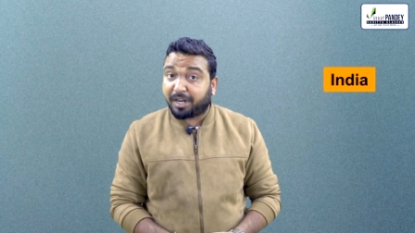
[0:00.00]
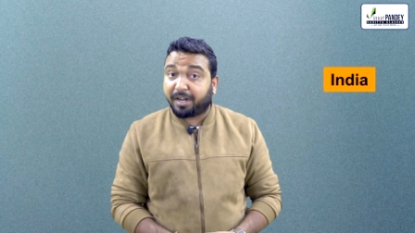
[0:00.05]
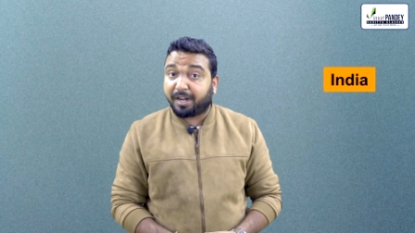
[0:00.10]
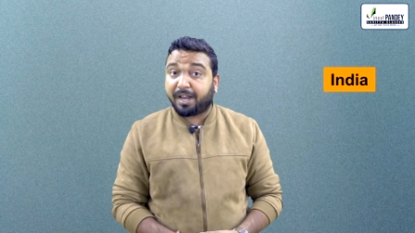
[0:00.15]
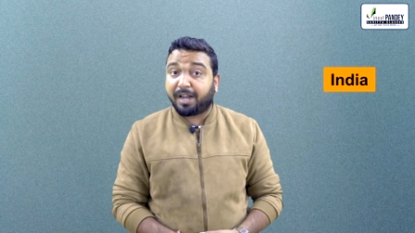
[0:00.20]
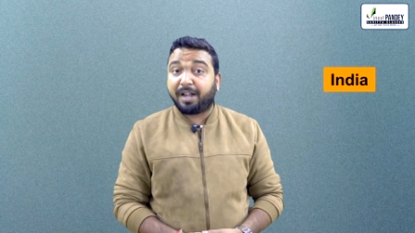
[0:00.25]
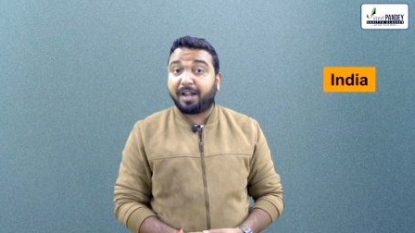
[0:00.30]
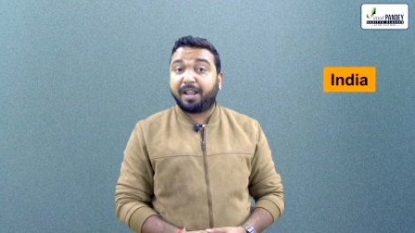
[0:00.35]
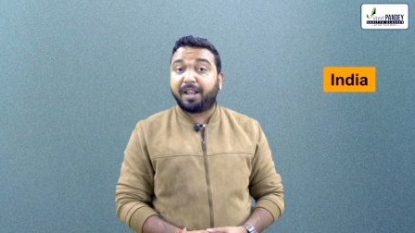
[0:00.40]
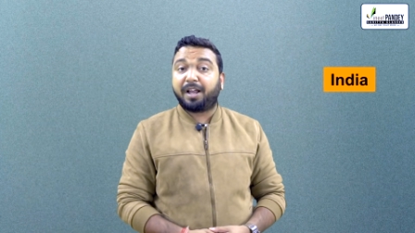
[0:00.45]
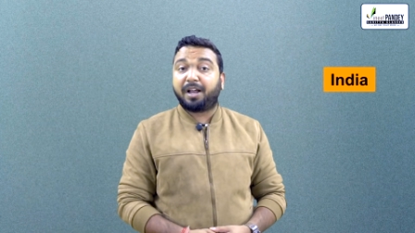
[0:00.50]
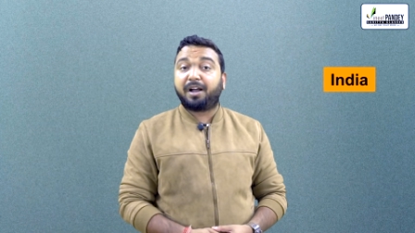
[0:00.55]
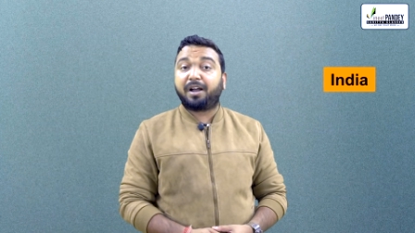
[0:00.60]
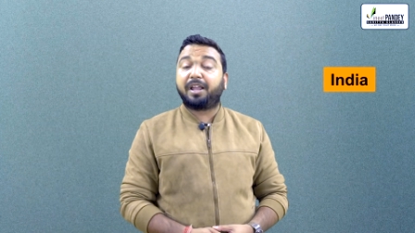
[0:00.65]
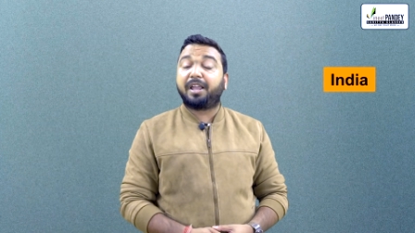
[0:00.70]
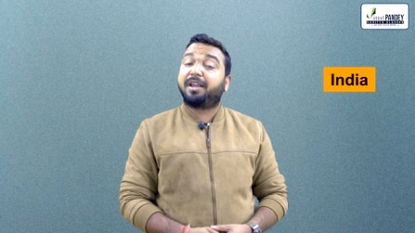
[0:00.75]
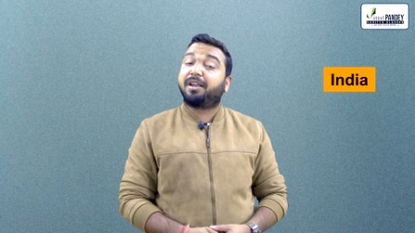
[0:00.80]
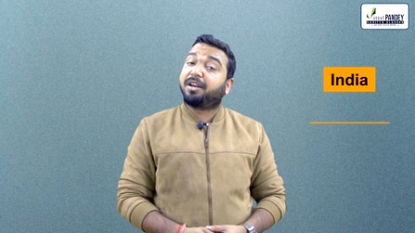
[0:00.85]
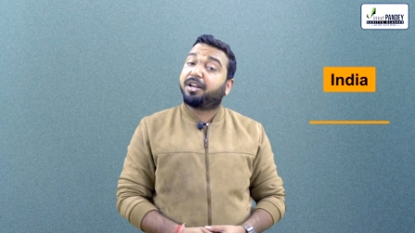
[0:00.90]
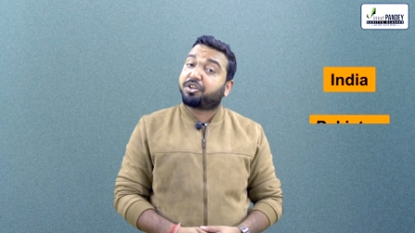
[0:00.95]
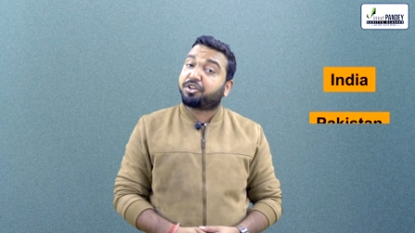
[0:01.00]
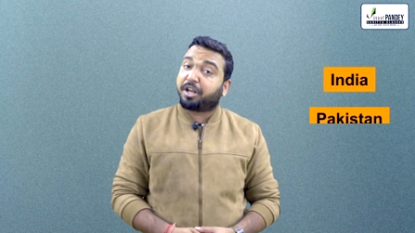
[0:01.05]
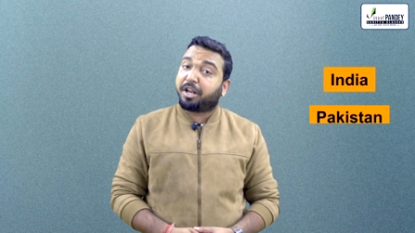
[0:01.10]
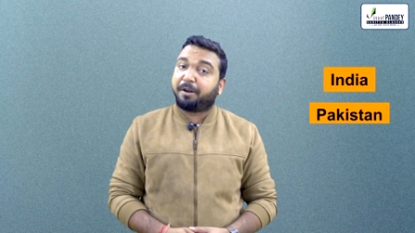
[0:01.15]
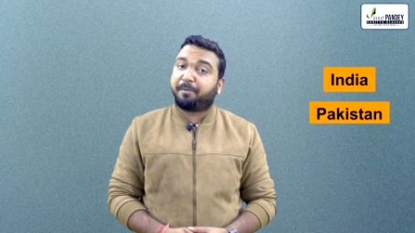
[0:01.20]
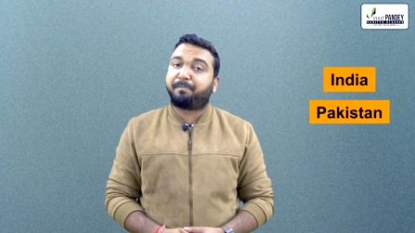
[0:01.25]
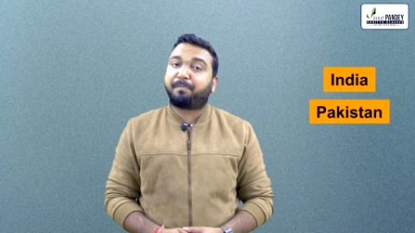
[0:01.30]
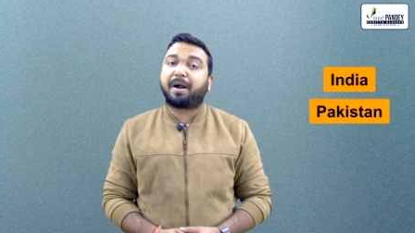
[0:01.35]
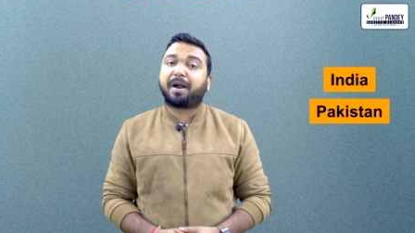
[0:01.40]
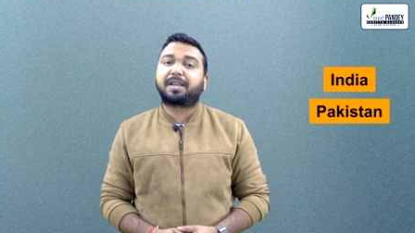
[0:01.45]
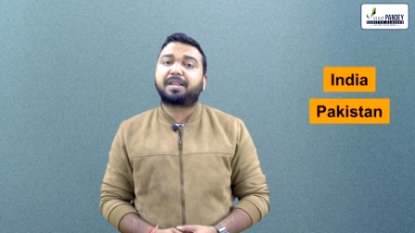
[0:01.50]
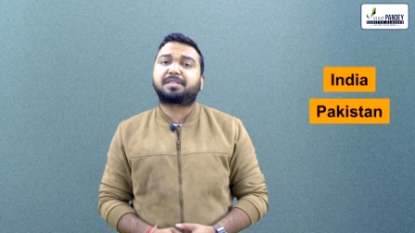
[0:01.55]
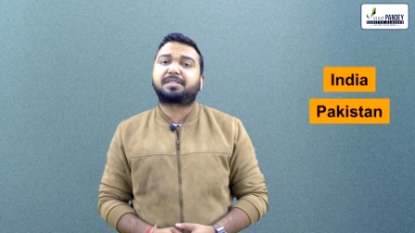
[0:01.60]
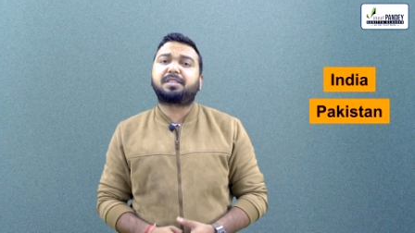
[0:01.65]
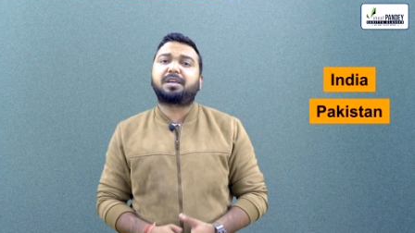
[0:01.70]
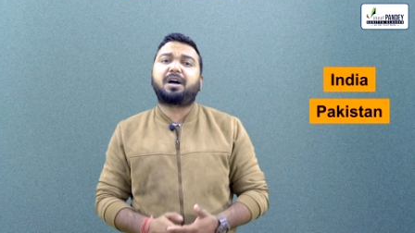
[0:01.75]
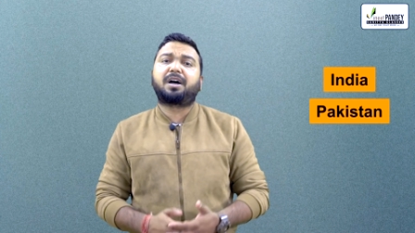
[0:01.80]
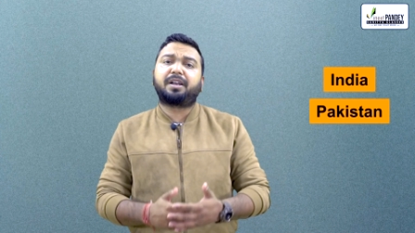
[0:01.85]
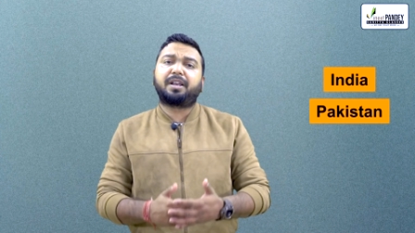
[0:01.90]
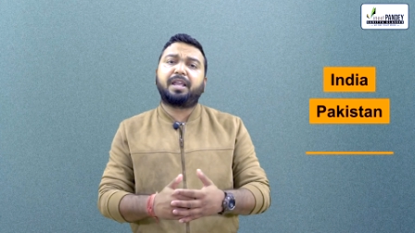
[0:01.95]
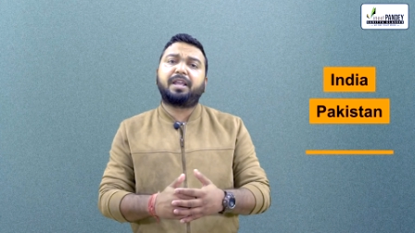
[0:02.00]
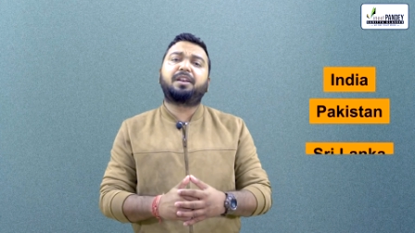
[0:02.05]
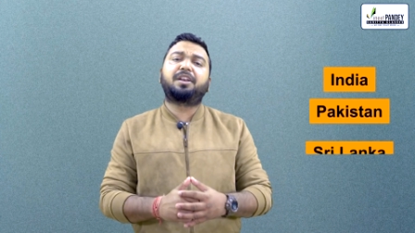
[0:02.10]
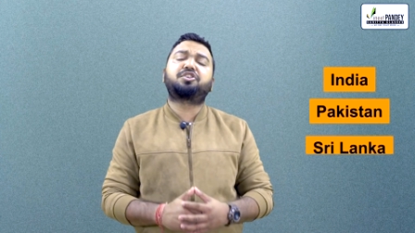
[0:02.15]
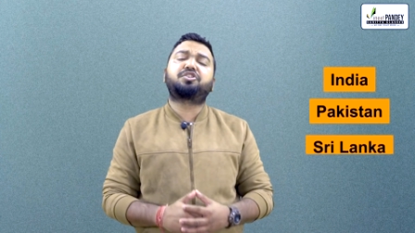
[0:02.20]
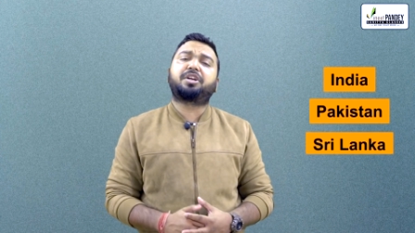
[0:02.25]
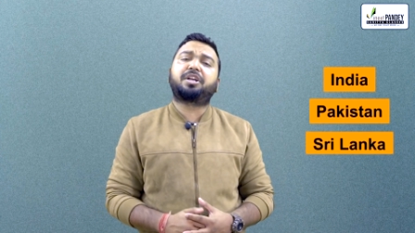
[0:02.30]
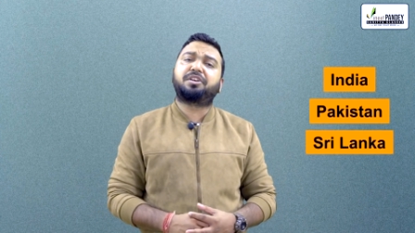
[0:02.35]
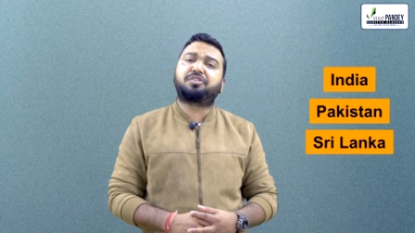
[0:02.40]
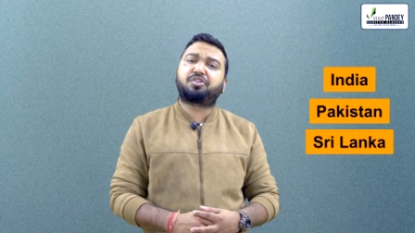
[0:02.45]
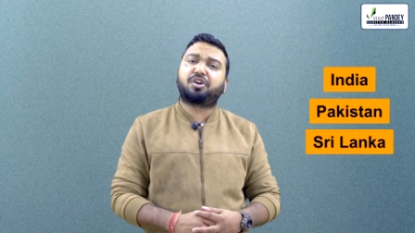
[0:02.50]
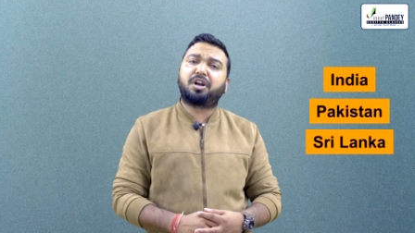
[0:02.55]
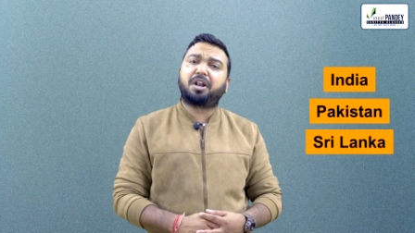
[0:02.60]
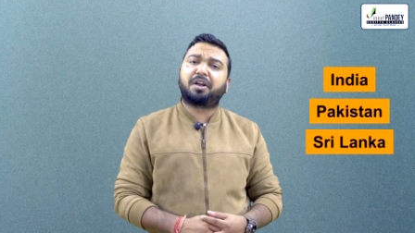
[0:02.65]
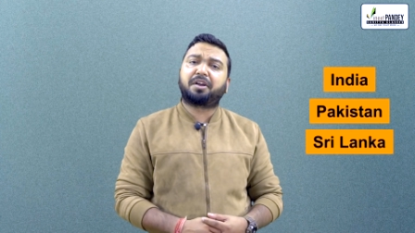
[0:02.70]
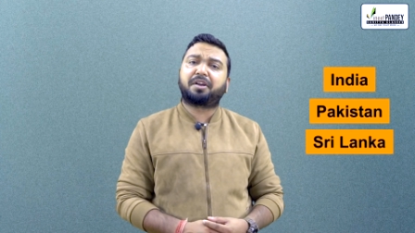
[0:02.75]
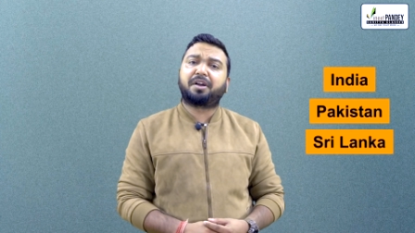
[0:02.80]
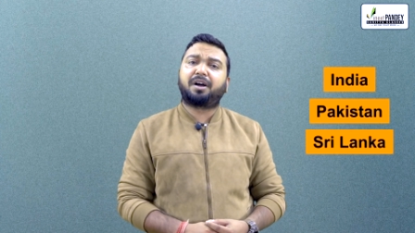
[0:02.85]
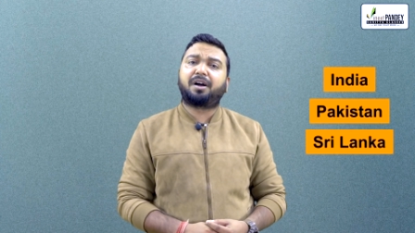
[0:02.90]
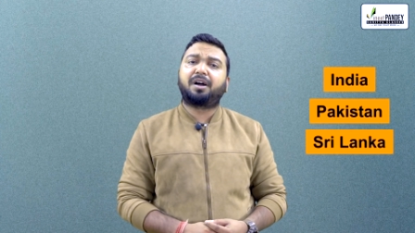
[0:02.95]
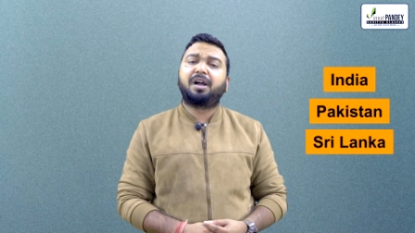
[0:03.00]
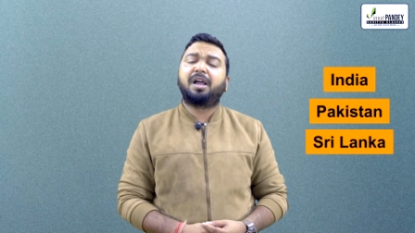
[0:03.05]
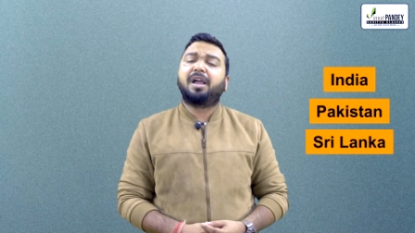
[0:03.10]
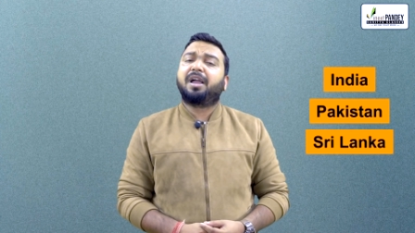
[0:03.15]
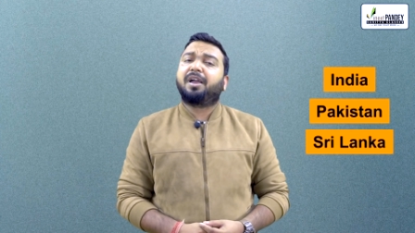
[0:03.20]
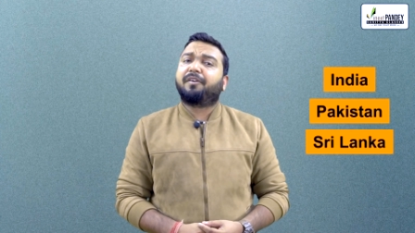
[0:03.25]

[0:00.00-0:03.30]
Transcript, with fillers: in India, English in Pakistan, English in Sri Lanka,